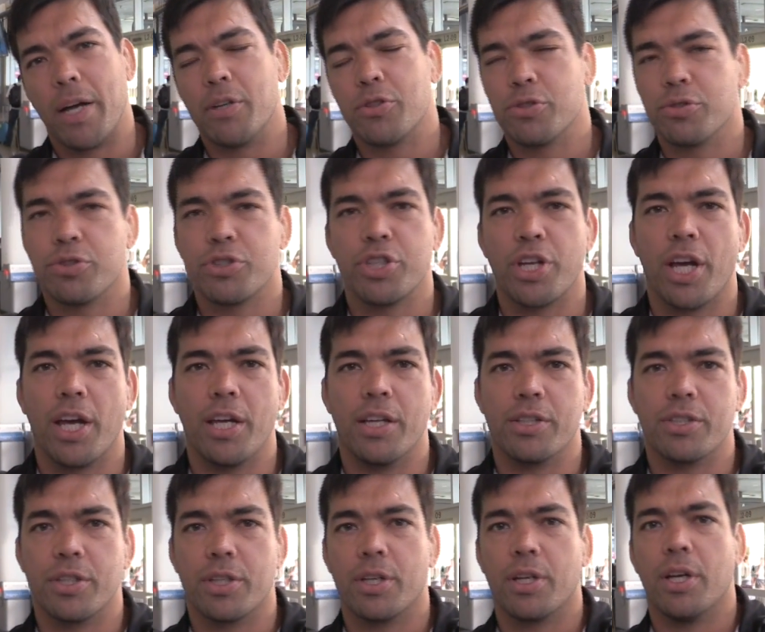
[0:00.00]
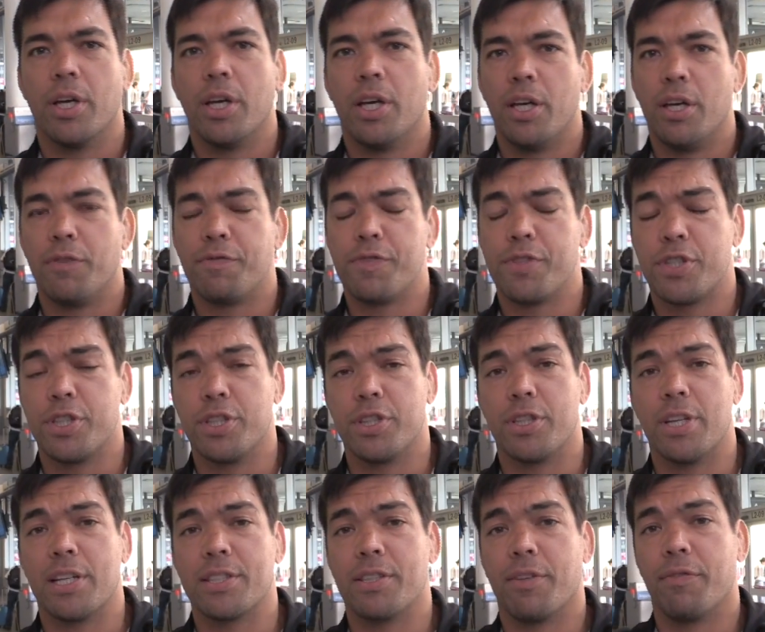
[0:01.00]
better to change. If she
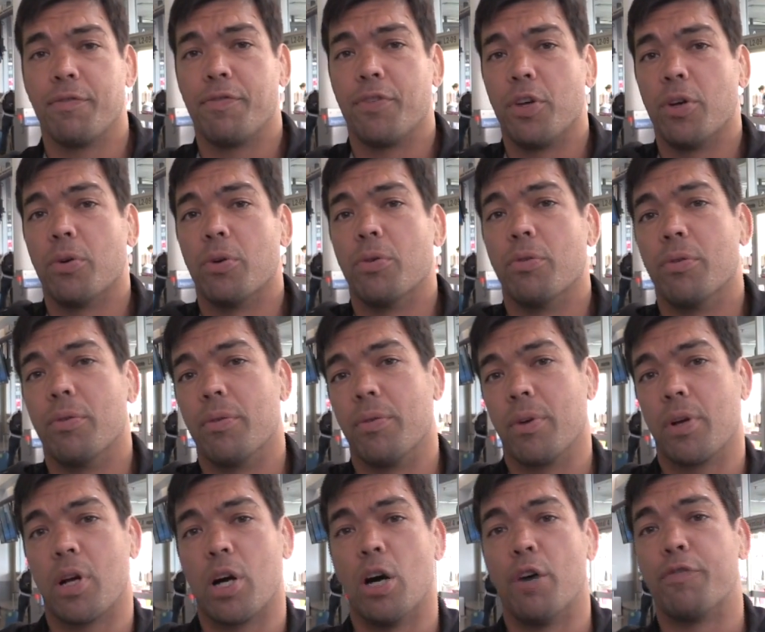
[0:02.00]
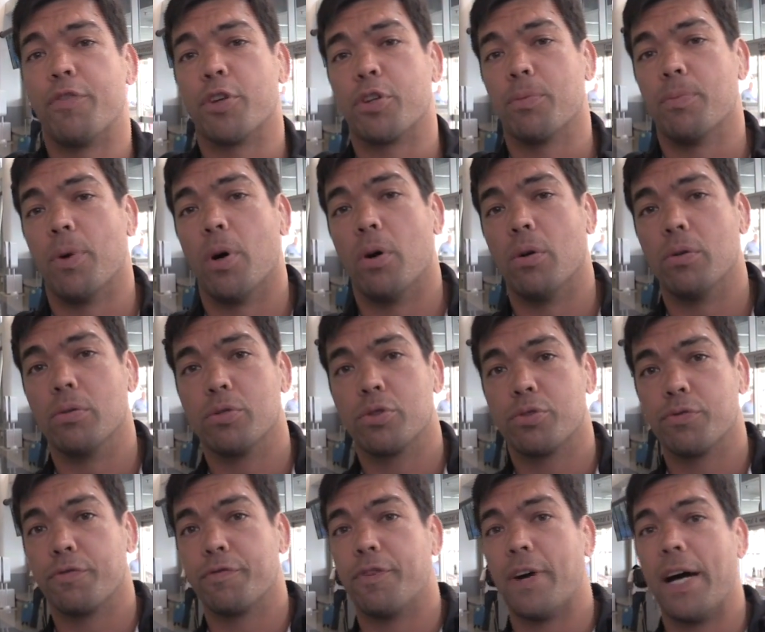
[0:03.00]
doesn't feel comfortable
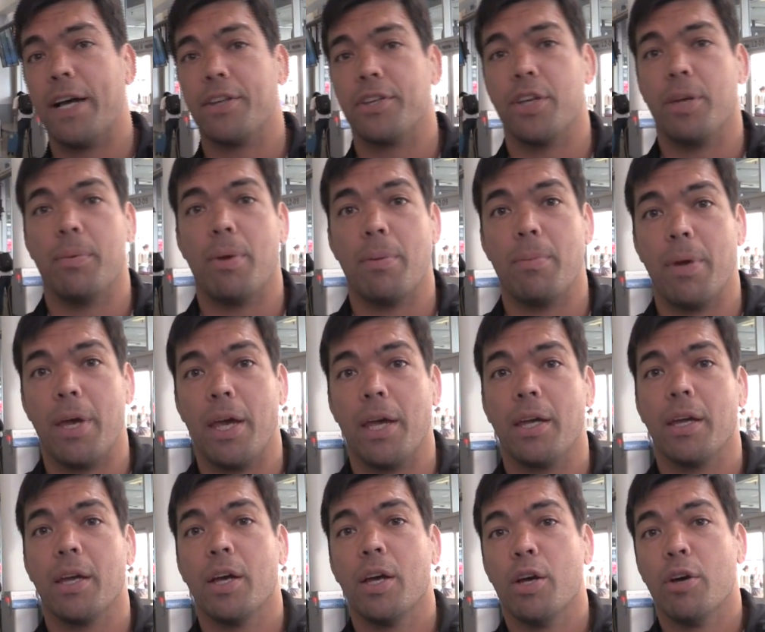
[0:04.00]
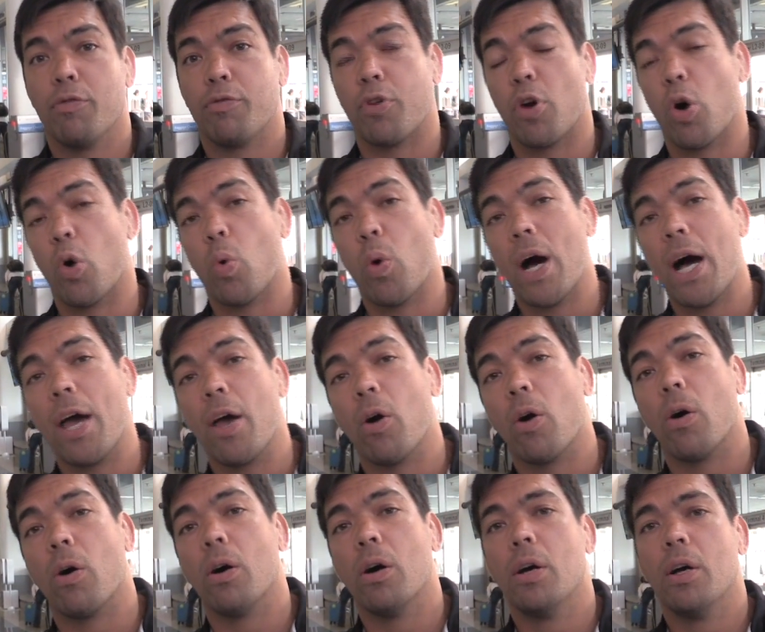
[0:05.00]
to fight MMA for a
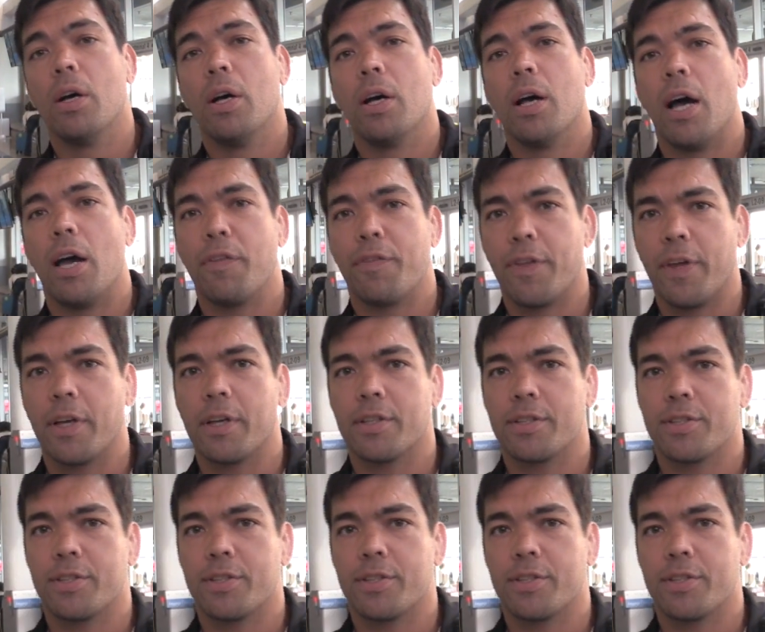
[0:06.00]
while, I think